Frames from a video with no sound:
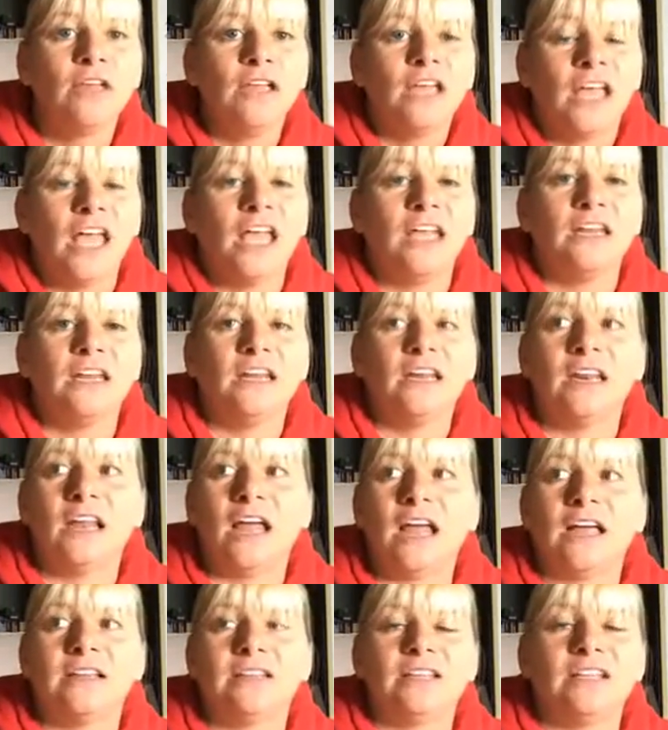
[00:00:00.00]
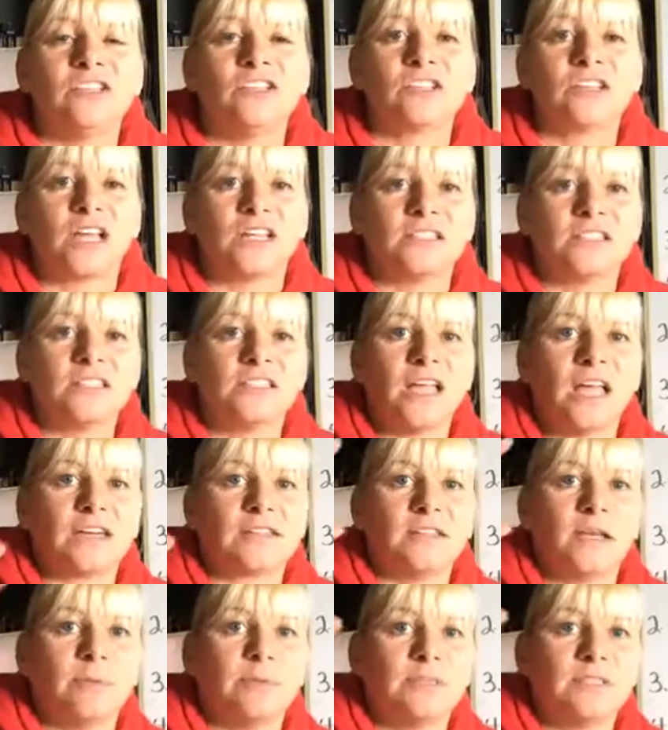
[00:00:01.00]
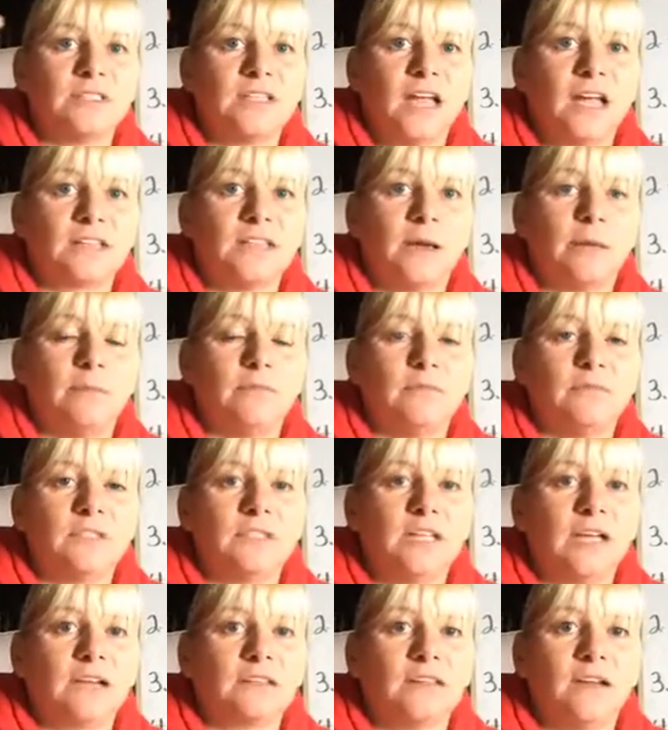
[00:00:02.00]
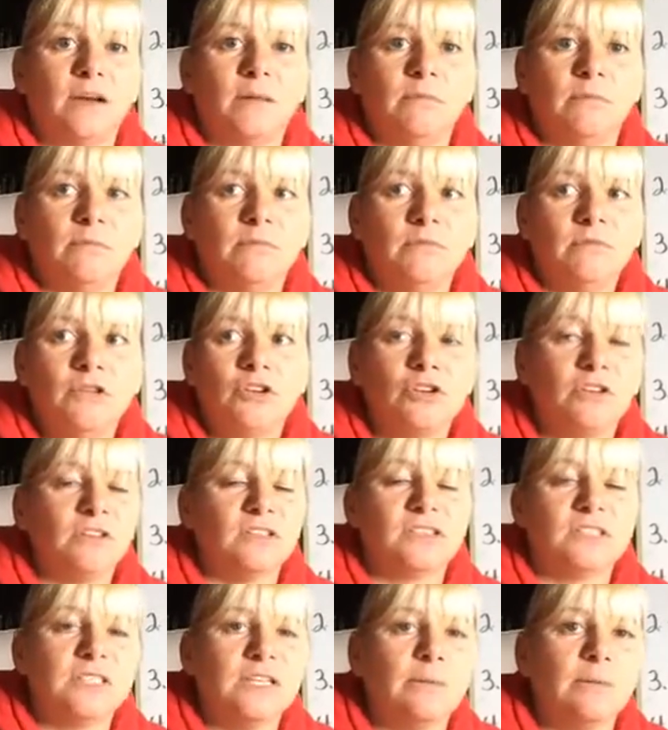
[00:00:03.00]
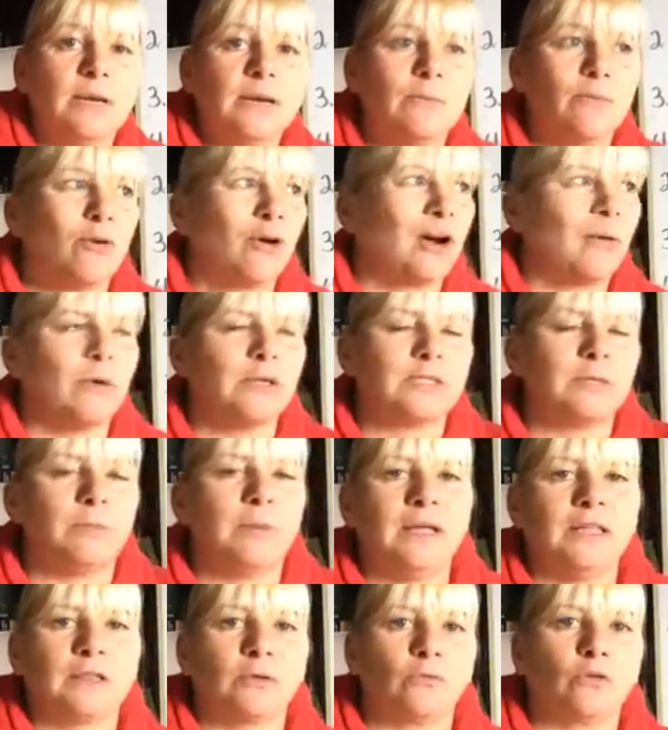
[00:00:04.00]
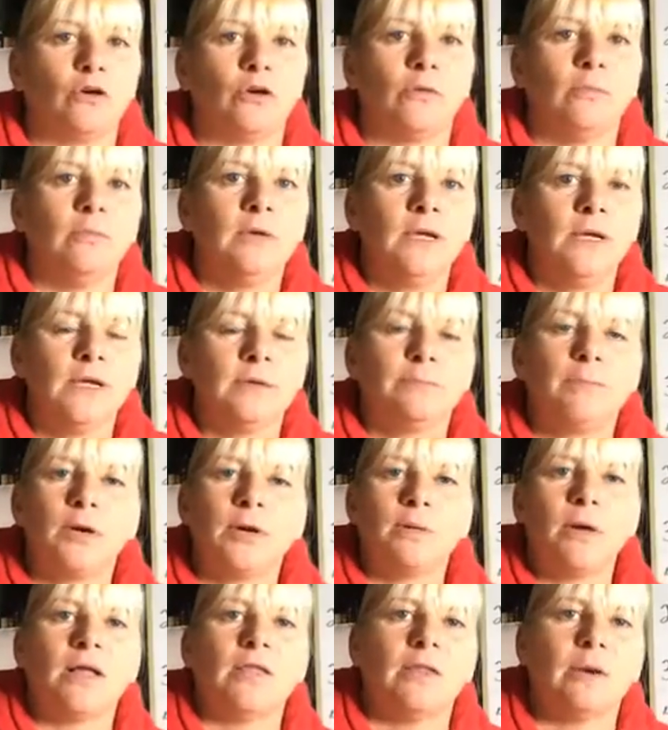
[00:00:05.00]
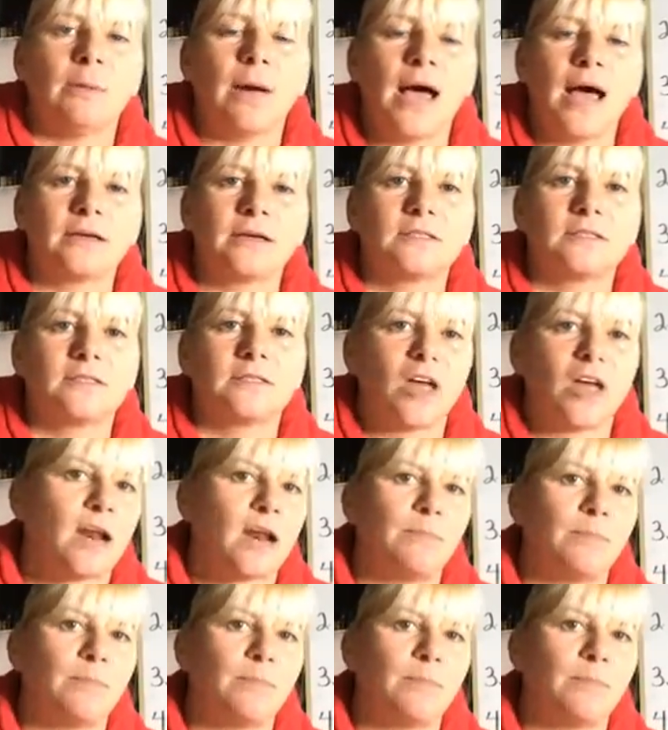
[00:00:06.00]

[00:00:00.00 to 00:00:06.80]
and then I they just got stacked up and stacked up, stacked up. You couldn't see them anymore. I went to paint the room, put them all in a box. Thought I'd